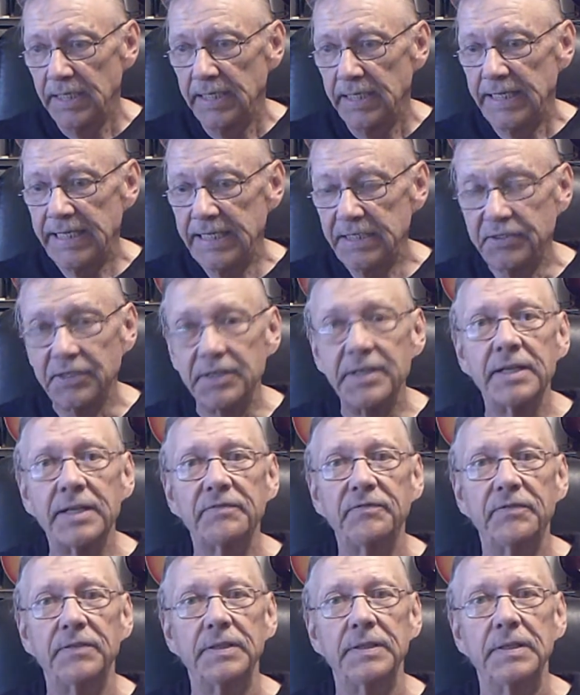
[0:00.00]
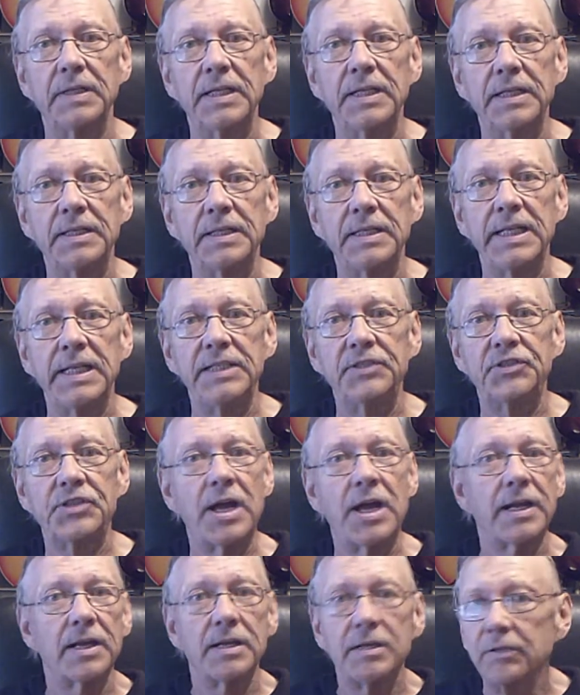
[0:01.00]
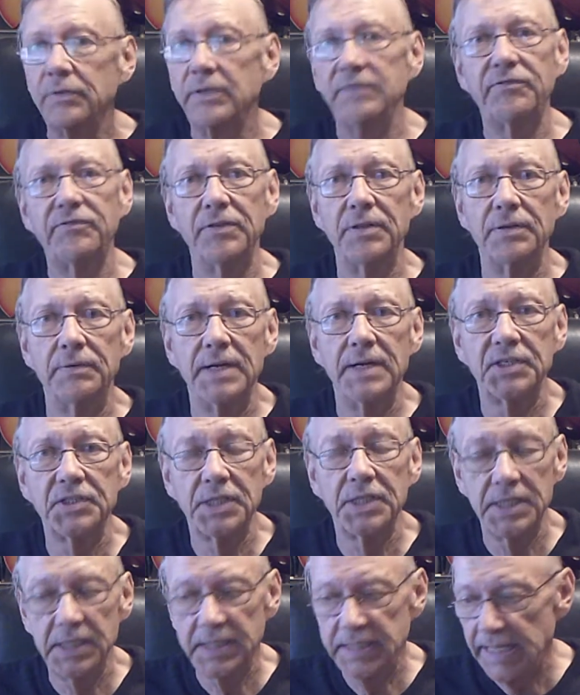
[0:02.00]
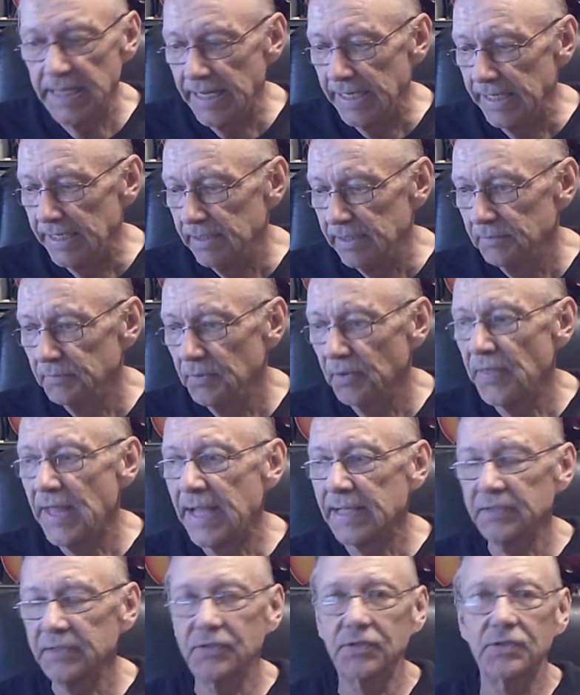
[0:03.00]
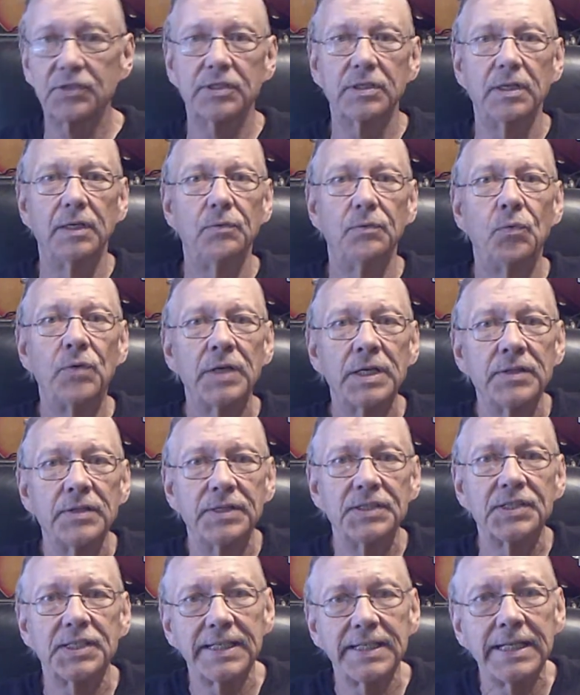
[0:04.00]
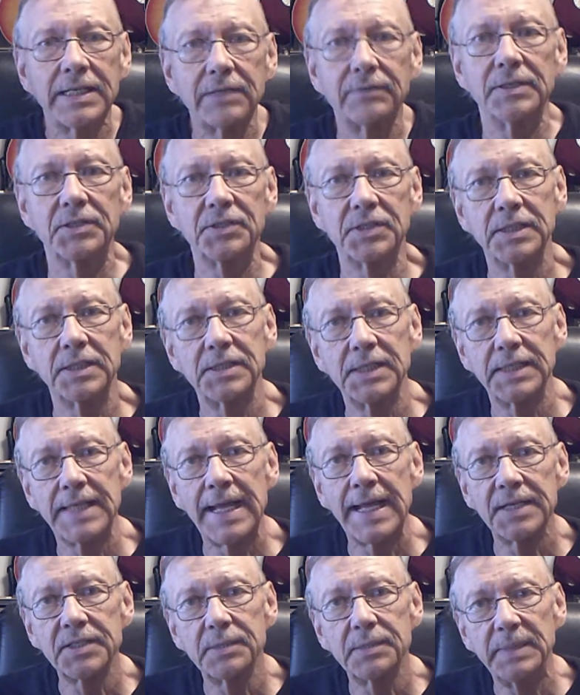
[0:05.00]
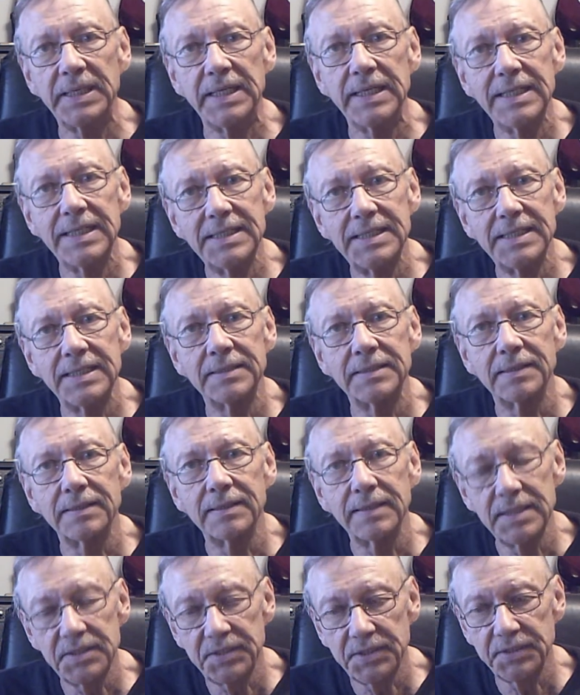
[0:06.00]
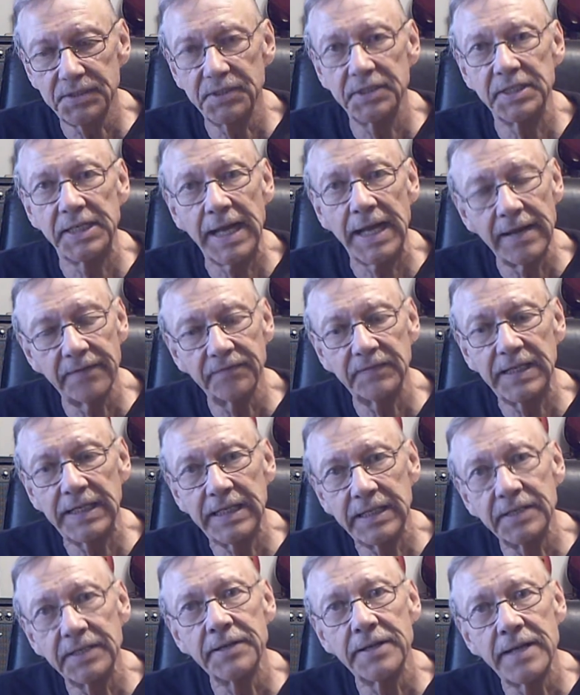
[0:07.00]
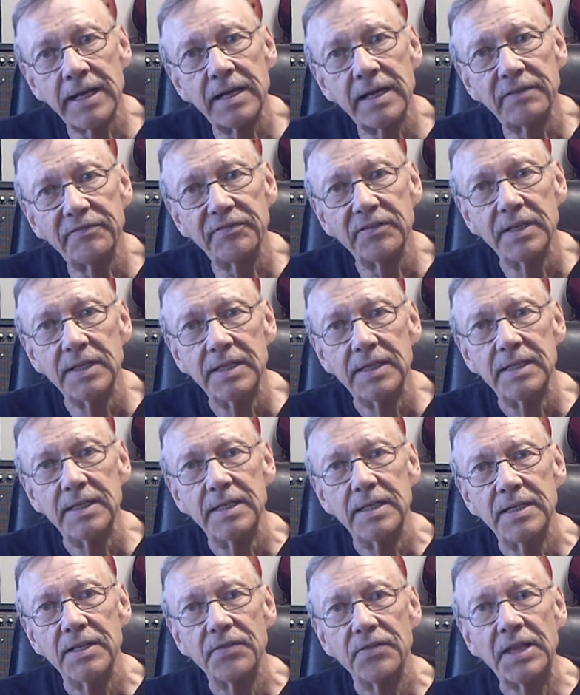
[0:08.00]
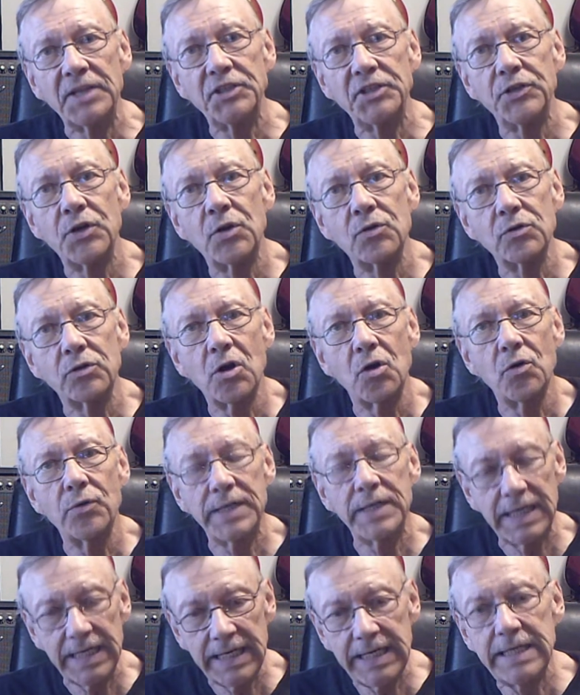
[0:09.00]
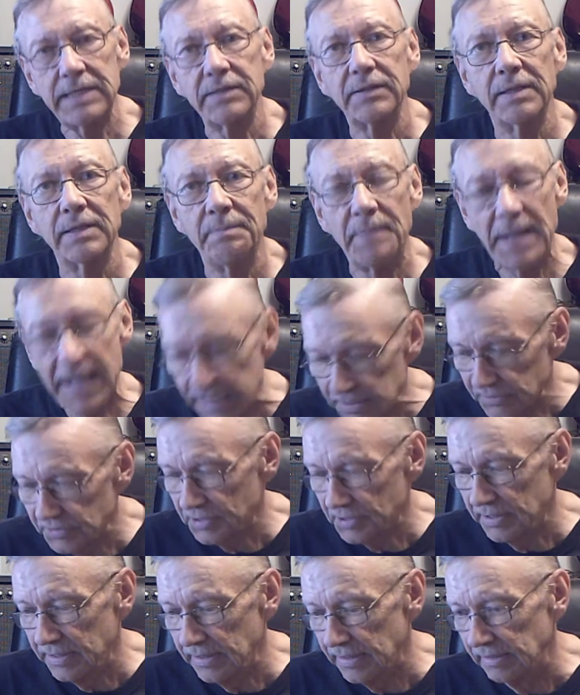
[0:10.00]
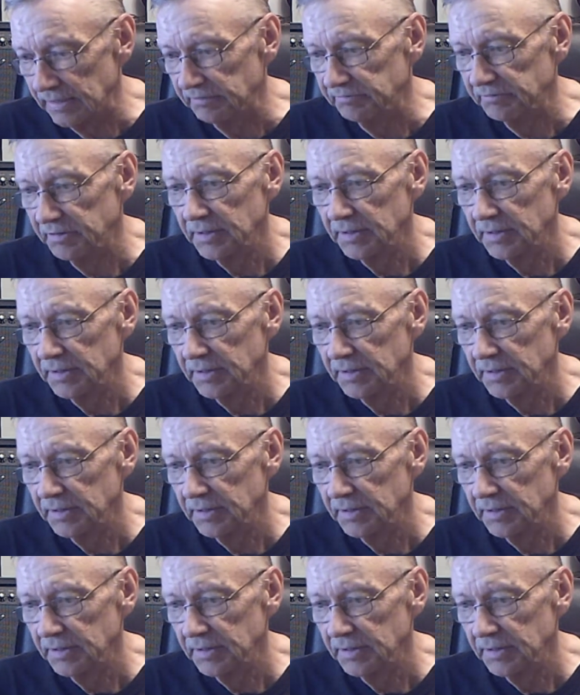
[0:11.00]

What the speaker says: he eats enough and he's not hungry for the rest of the day. Well, that's one of the secrets, is it has to be easy and delicious, and you have to eat enough that you don't go and eat the bad stuff.